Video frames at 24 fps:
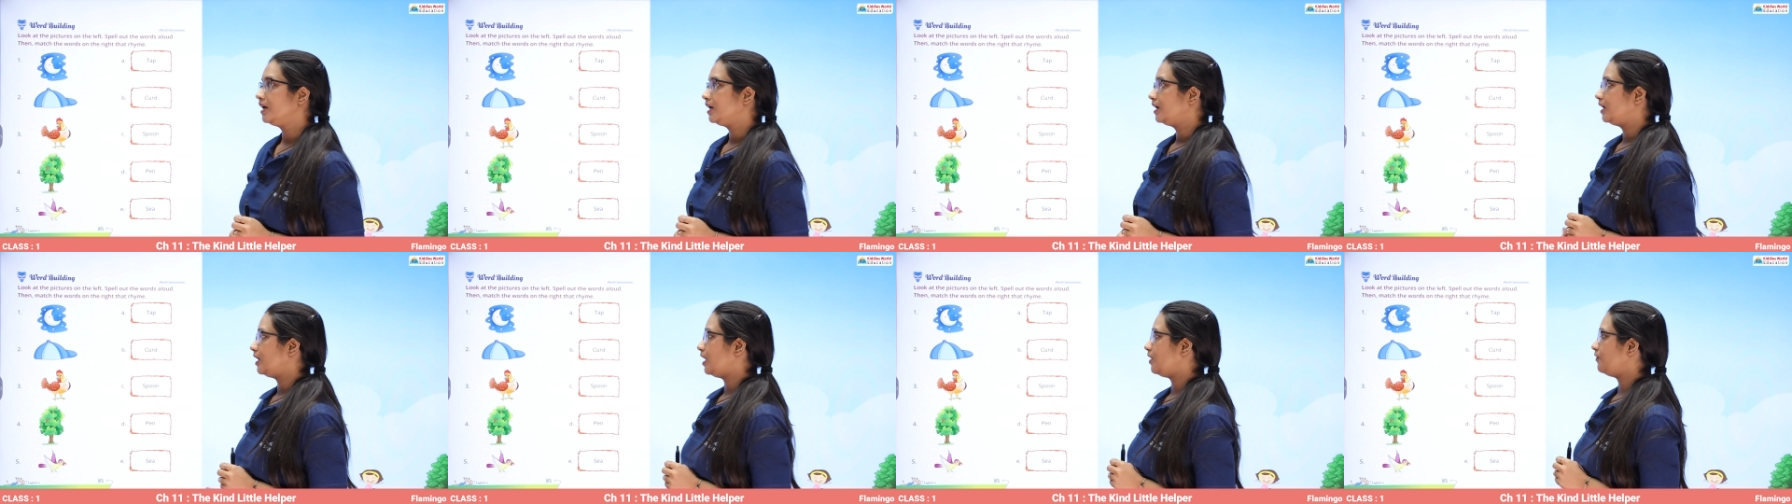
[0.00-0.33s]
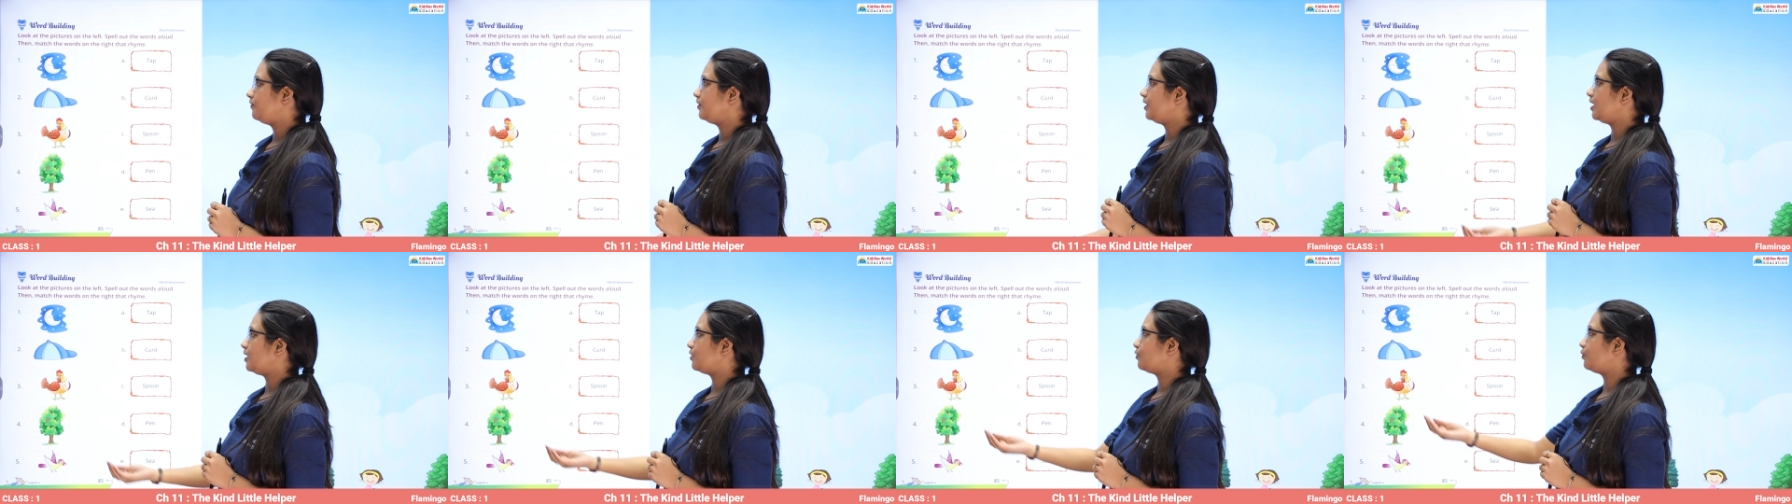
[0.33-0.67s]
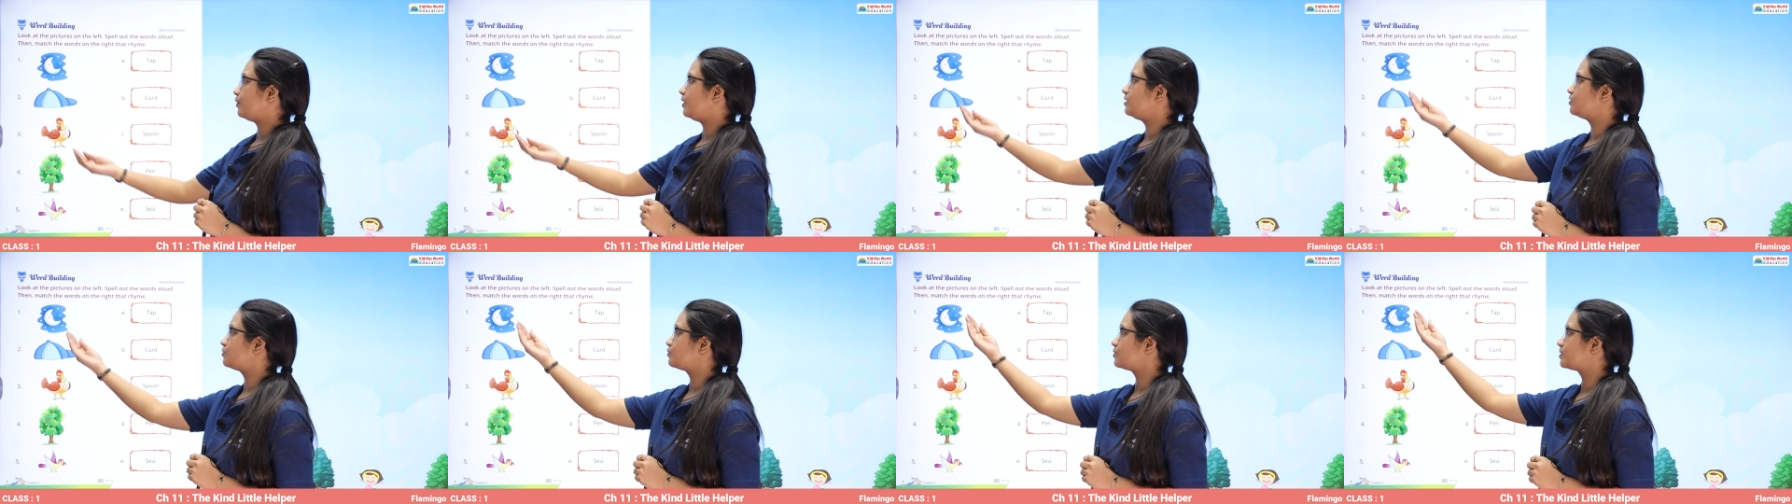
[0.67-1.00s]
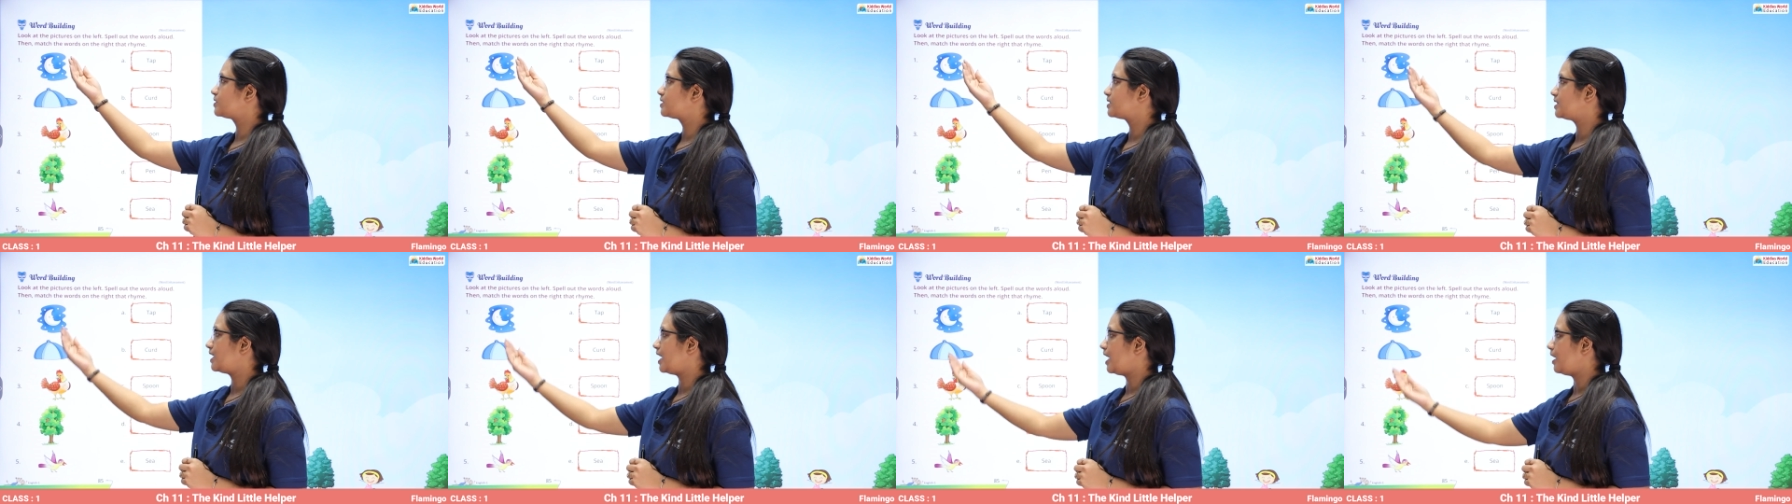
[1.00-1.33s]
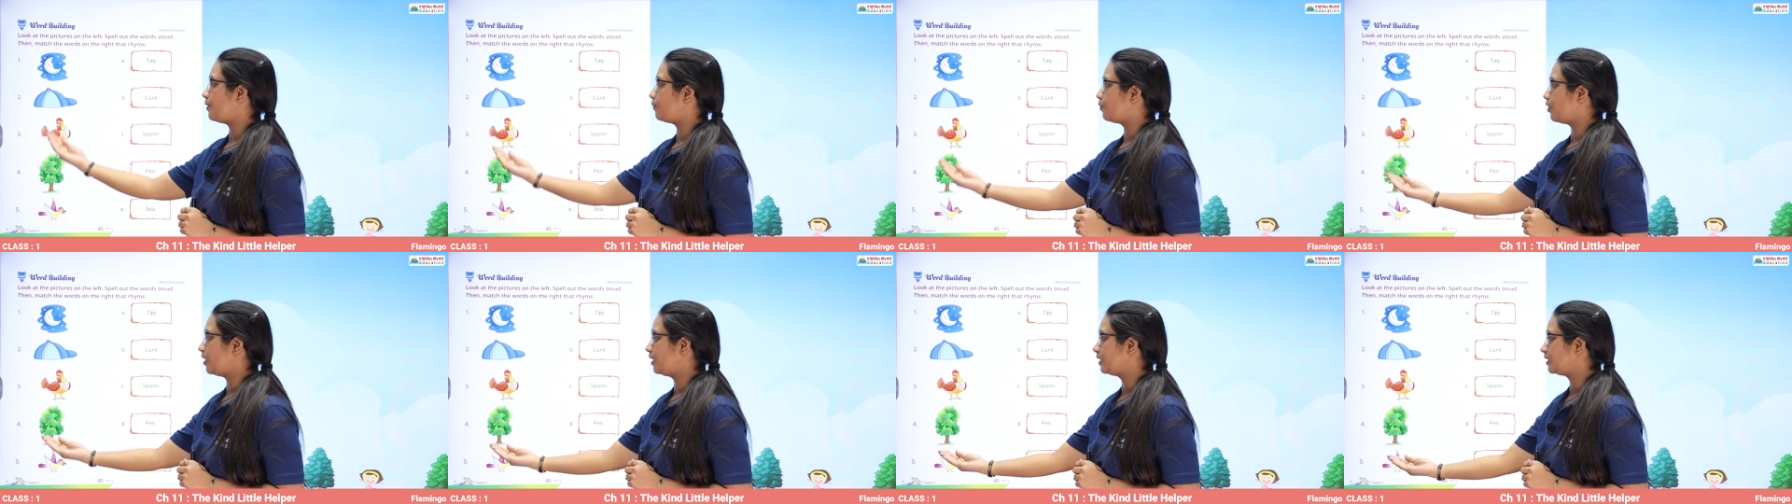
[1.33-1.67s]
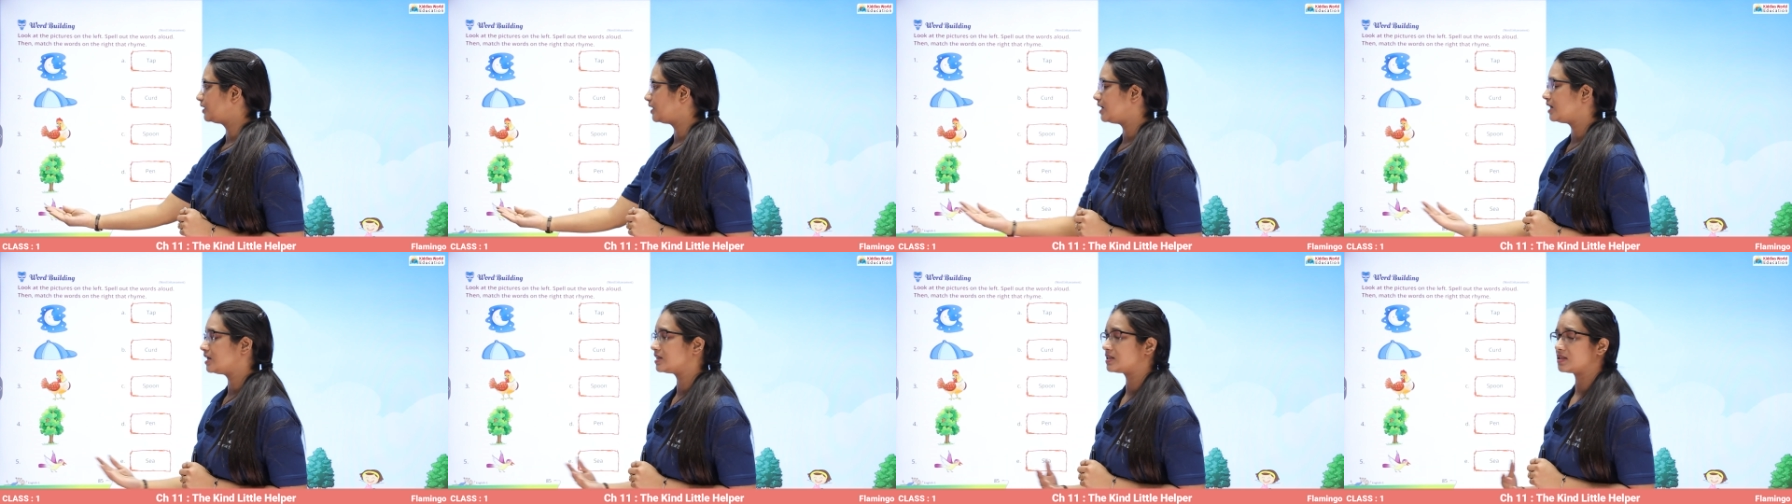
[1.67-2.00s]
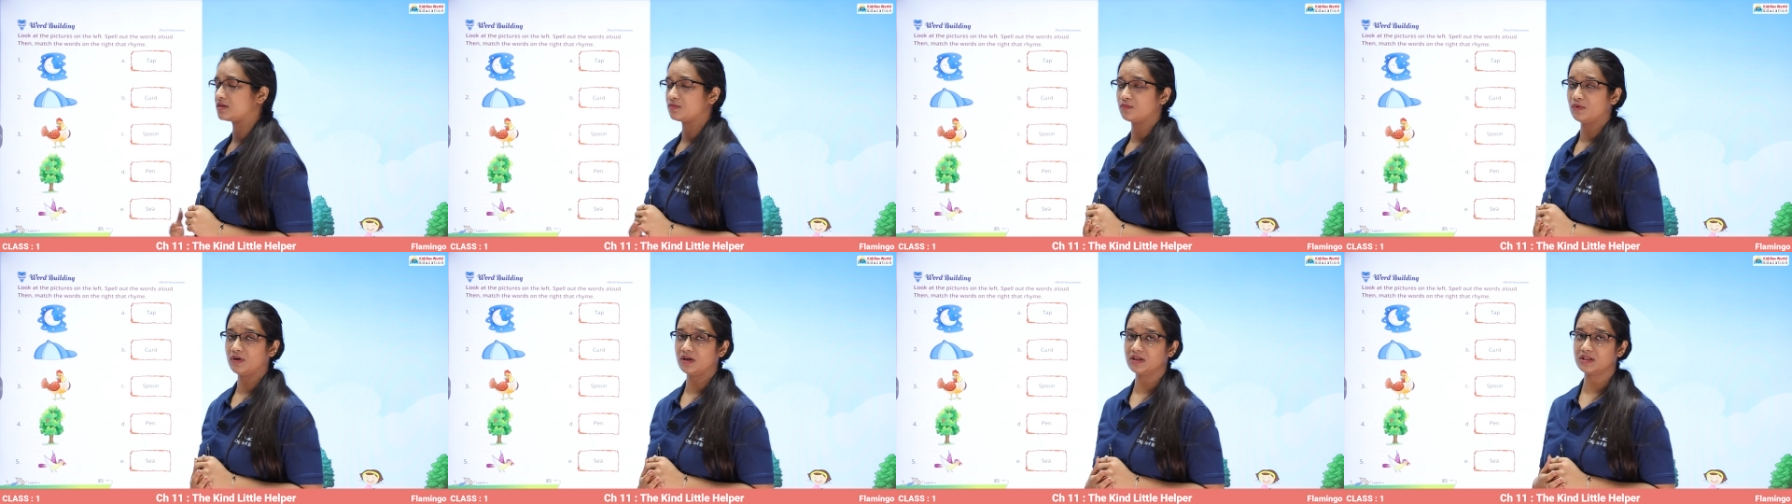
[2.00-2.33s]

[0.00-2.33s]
Now we are going to say what these